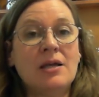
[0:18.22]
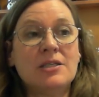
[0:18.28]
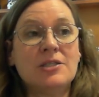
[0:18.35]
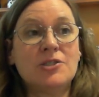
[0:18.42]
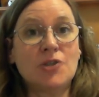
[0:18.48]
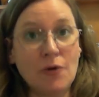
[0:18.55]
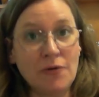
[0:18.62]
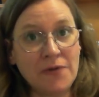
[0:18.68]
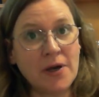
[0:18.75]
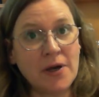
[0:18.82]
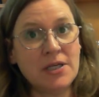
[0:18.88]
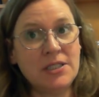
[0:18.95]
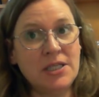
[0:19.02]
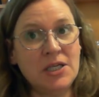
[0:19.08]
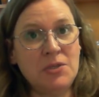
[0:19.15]
So
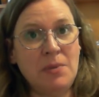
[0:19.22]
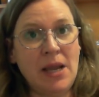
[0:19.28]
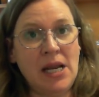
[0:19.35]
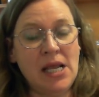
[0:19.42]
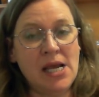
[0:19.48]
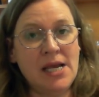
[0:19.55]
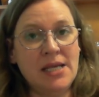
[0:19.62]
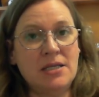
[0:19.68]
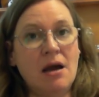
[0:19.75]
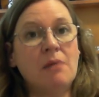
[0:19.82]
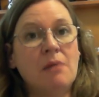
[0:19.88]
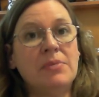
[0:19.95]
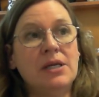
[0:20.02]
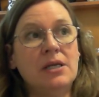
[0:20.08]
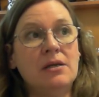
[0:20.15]
far, Stitch Mania has
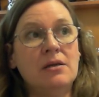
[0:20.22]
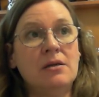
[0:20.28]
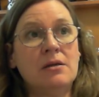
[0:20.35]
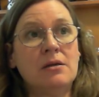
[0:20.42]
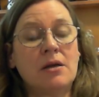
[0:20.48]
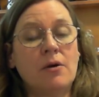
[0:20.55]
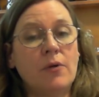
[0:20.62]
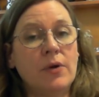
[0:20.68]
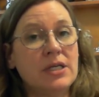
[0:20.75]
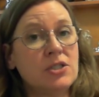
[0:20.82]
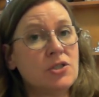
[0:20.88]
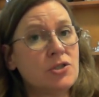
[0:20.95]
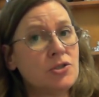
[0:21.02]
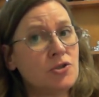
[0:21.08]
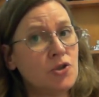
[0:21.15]
not been going
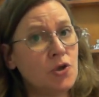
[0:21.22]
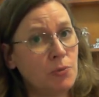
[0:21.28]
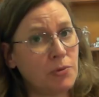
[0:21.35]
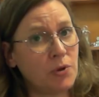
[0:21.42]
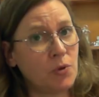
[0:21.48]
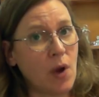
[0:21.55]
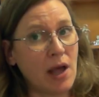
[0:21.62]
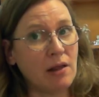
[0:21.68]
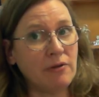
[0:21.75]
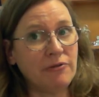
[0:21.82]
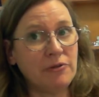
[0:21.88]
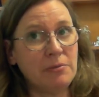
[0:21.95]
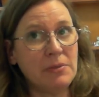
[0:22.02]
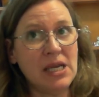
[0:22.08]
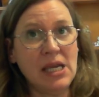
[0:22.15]
super well
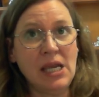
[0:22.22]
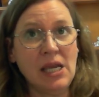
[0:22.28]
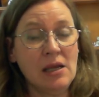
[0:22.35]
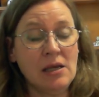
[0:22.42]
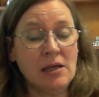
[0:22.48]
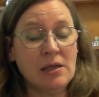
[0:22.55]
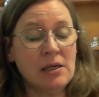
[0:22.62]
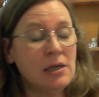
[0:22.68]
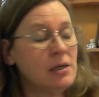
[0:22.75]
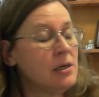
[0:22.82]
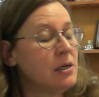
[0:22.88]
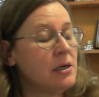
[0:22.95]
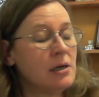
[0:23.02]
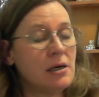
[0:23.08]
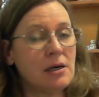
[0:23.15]
for me.
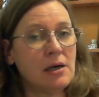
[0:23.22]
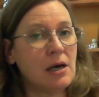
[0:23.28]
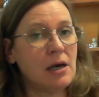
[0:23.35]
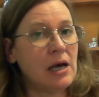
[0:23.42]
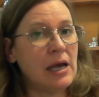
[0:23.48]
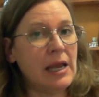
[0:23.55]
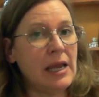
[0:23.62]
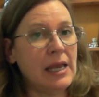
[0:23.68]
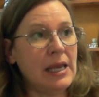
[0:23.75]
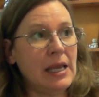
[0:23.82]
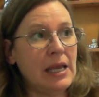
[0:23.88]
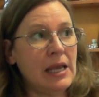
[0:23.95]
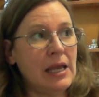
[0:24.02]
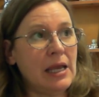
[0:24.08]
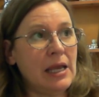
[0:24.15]

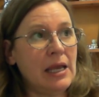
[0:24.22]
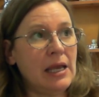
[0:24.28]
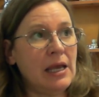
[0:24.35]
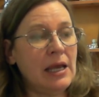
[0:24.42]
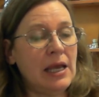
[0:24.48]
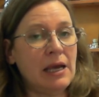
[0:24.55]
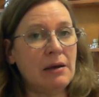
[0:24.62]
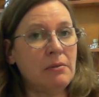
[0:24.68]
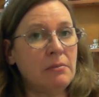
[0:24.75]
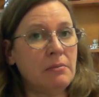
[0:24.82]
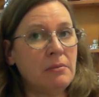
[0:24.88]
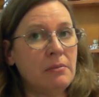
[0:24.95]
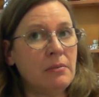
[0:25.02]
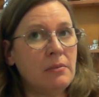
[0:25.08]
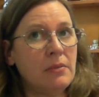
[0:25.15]
I
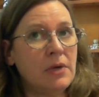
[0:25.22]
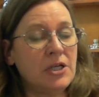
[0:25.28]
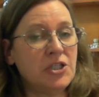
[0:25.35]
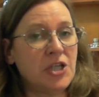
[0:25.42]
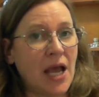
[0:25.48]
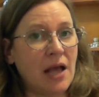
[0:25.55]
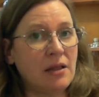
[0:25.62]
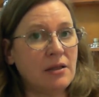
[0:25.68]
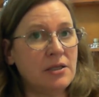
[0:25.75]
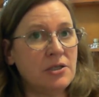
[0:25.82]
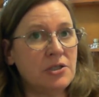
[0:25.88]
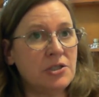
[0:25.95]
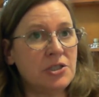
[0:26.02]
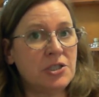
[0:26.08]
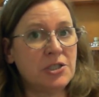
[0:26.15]
am a
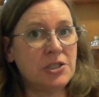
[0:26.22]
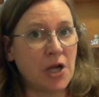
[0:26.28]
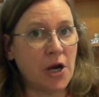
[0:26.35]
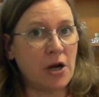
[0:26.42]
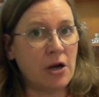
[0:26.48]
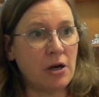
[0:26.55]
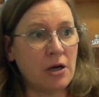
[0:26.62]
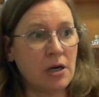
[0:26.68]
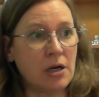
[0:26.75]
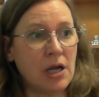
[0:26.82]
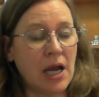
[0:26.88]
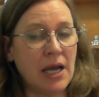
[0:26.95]
challenged starter.